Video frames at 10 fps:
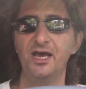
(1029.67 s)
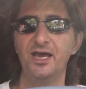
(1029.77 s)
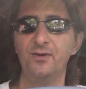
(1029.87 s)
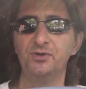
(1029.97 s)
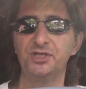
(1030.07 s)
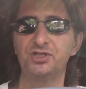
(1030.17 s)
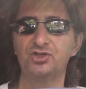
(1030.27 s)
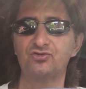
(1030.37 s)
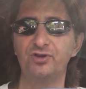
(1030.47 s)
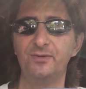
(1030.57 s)
it was
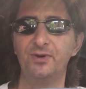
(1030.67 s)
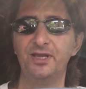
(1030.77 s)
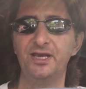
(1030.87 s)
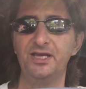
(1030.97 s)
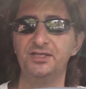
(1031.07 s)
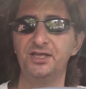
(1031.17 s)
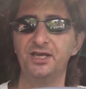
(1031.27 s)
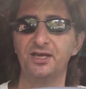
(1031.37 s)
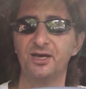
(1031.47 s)
extremely easy and